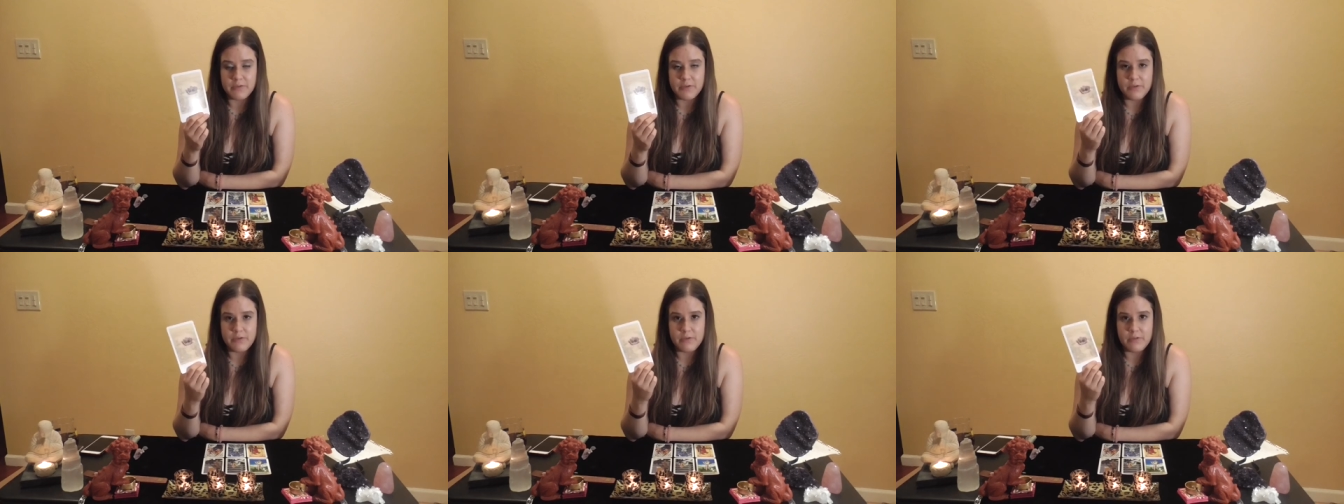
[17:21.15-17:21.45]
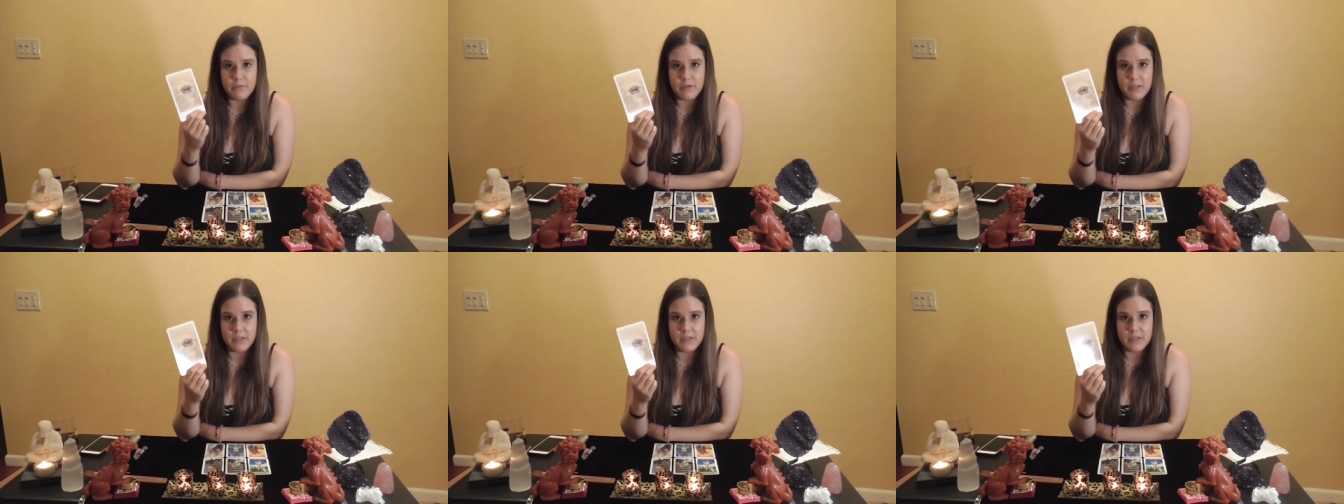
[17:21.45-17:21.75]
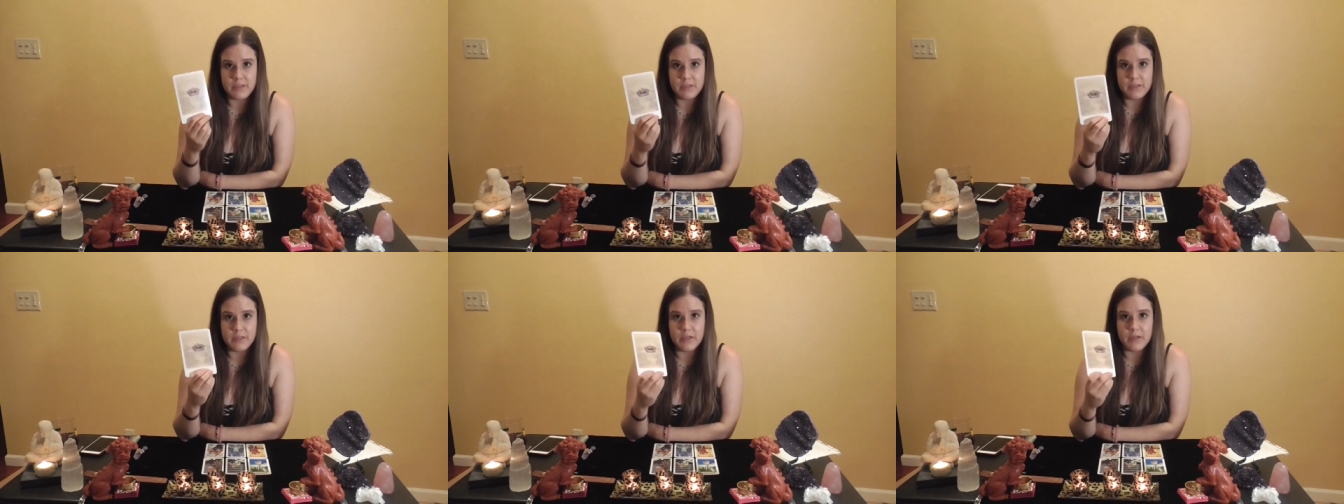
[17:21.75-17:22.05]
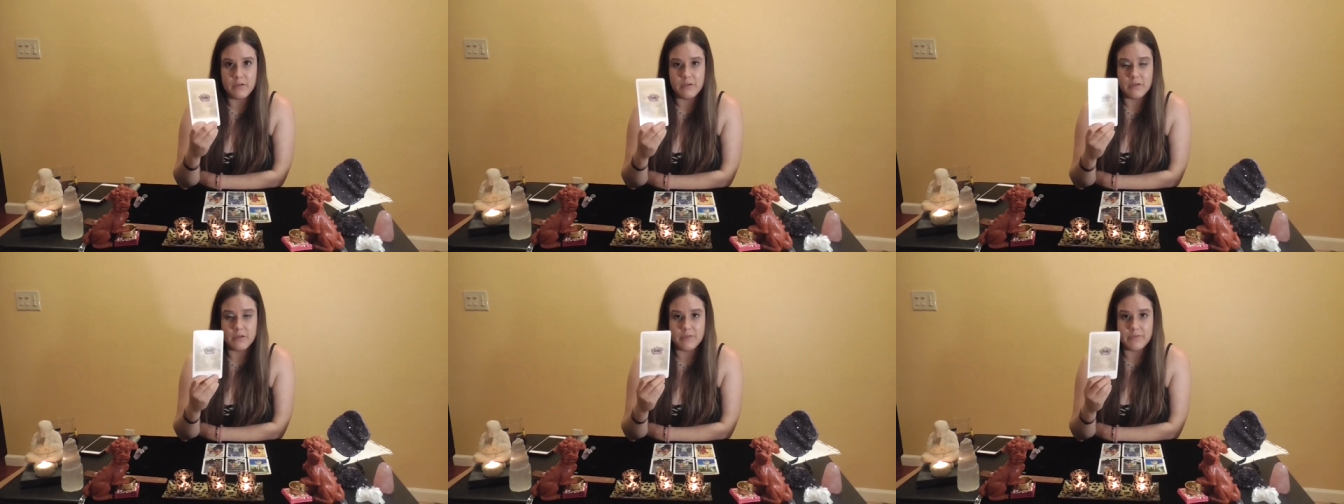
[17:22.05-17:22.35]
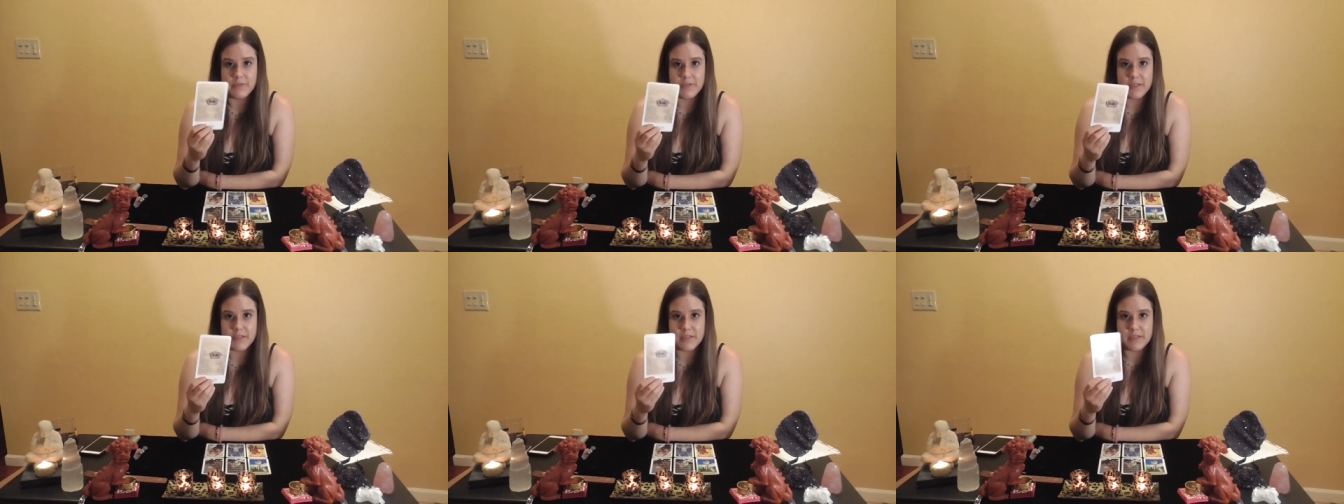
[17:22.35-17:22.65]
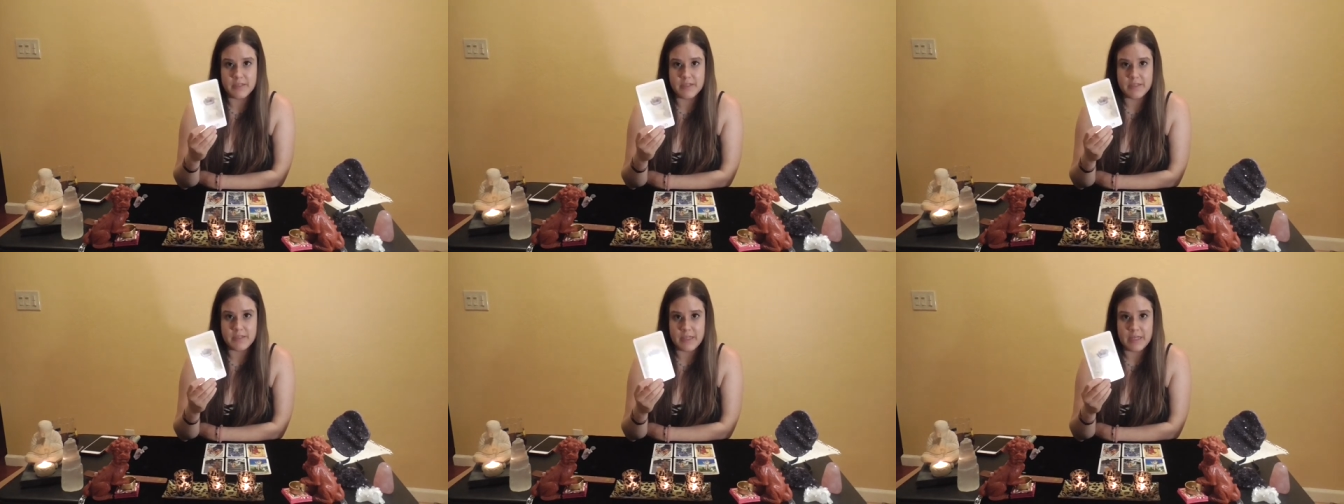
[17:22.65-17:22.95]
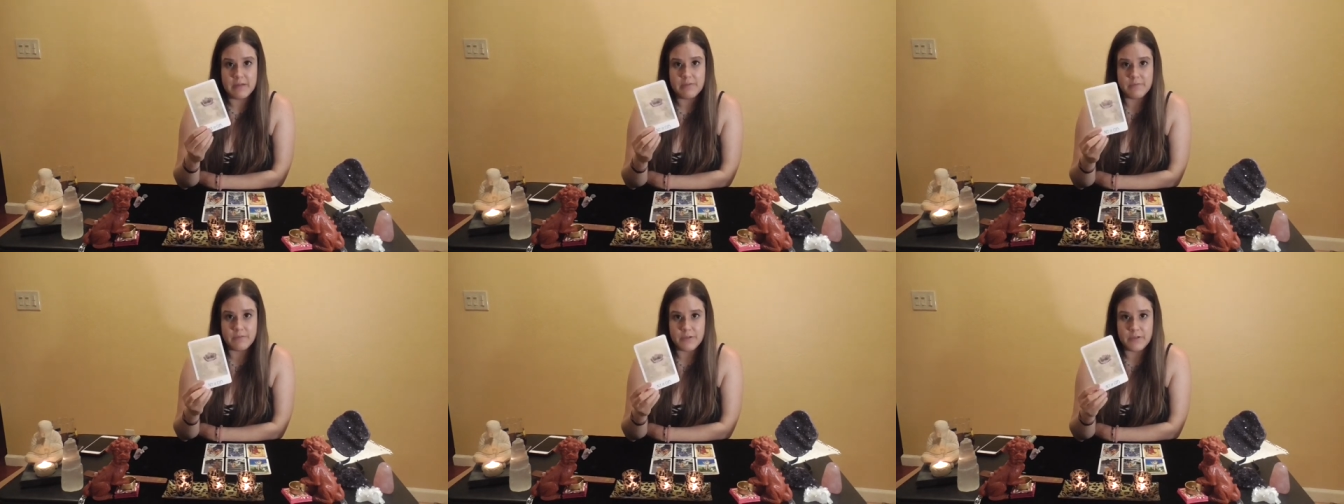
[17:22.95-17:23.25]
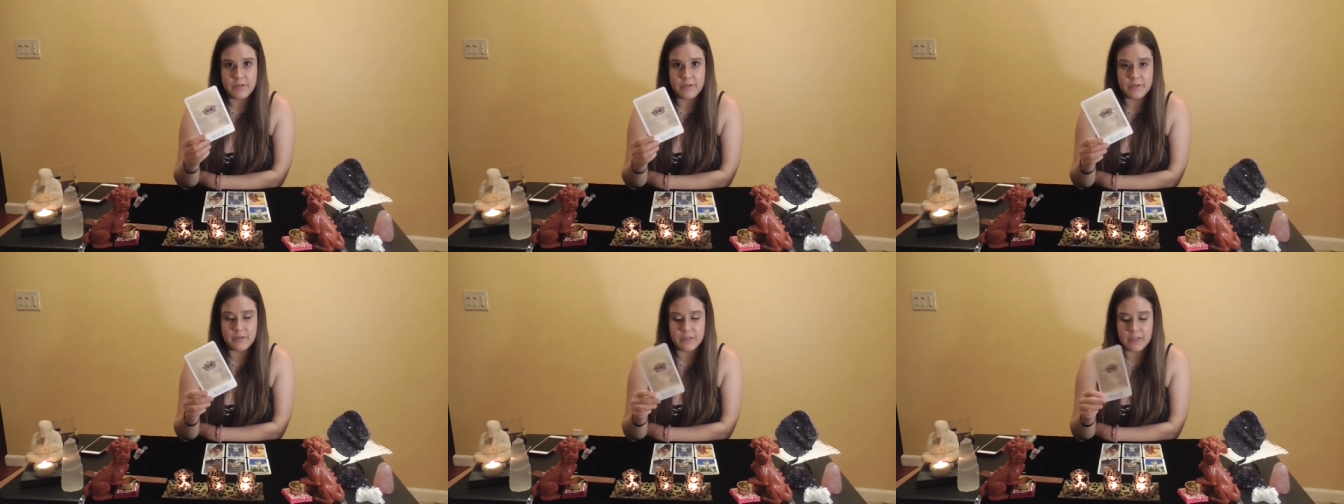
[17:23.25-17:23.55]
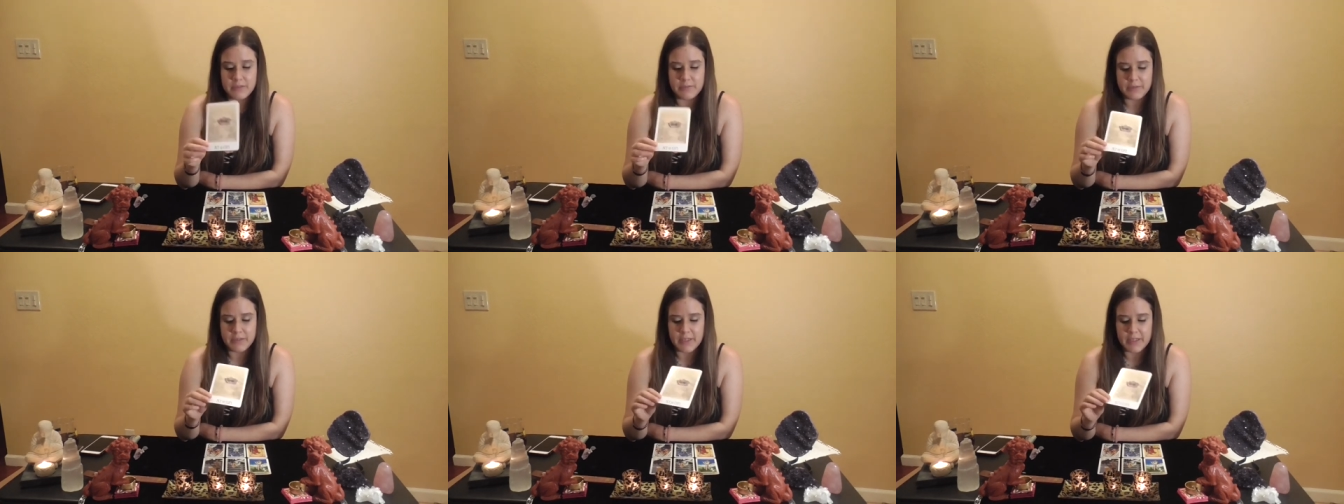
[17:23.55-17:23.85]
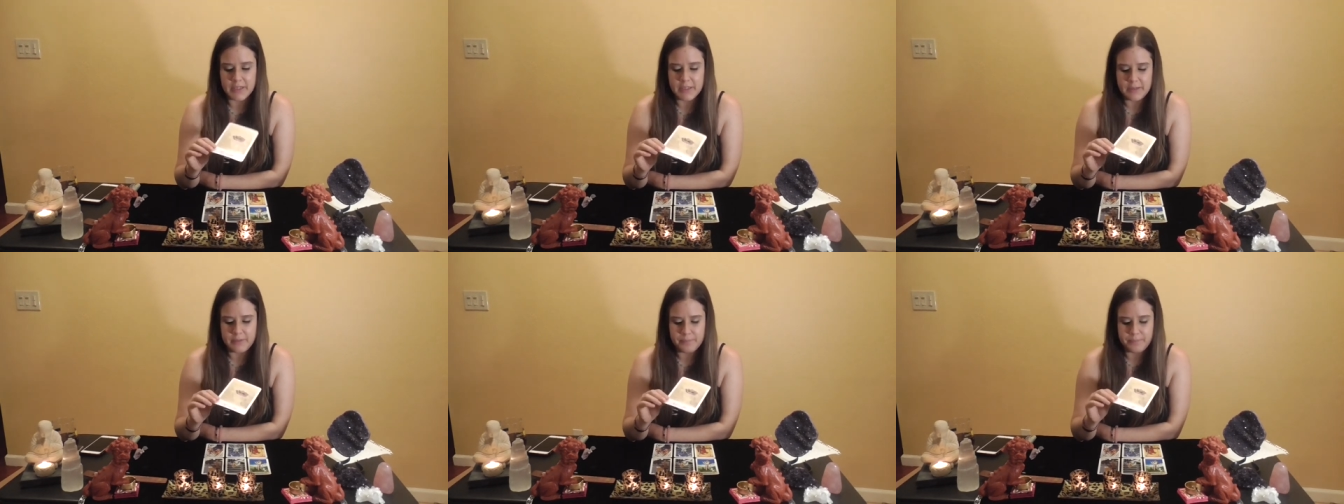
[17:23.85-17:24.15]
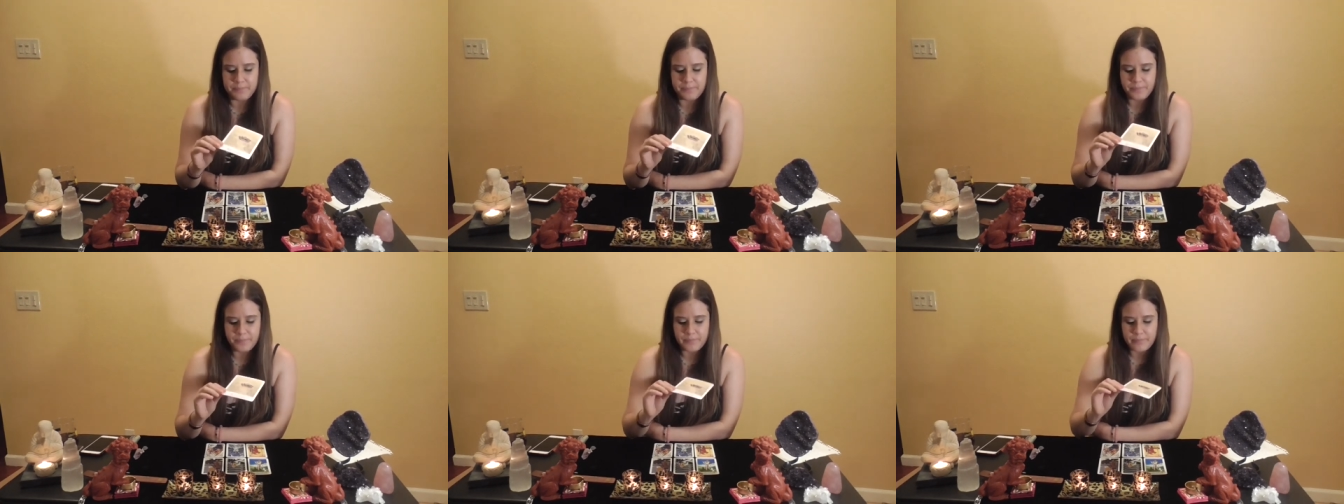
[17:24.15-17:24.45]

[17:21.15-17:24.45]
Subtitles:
You do want to know if it's safe for you to love again.